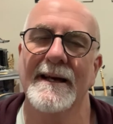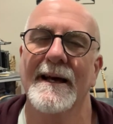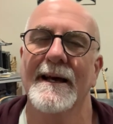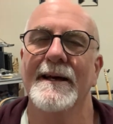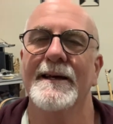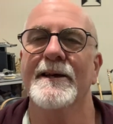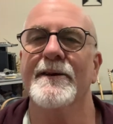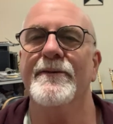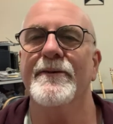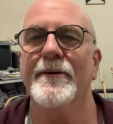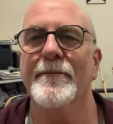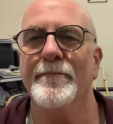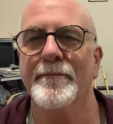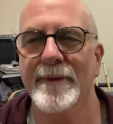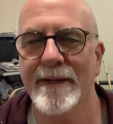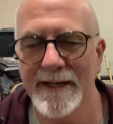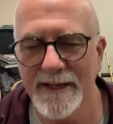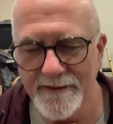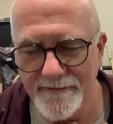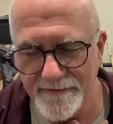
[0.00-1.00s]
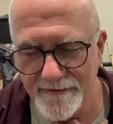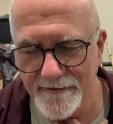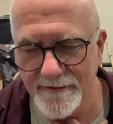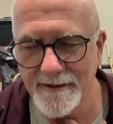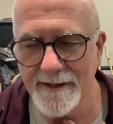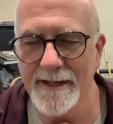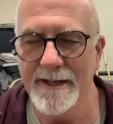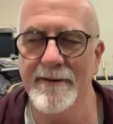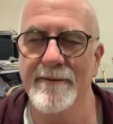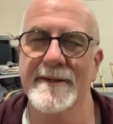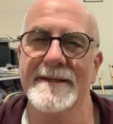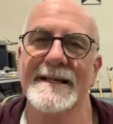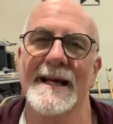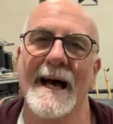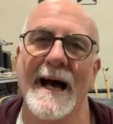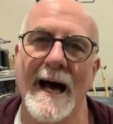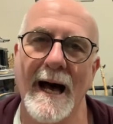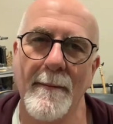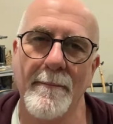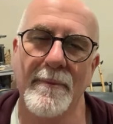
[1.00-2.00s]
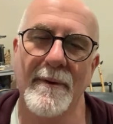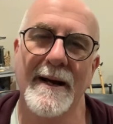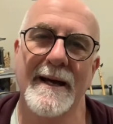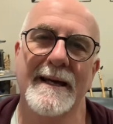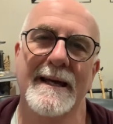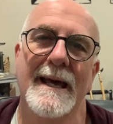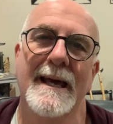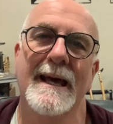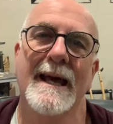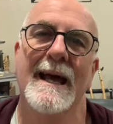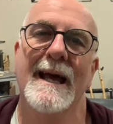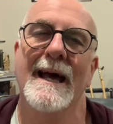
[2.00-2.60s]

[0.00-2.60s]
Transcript: You felt pity for her. It was heartbreaking.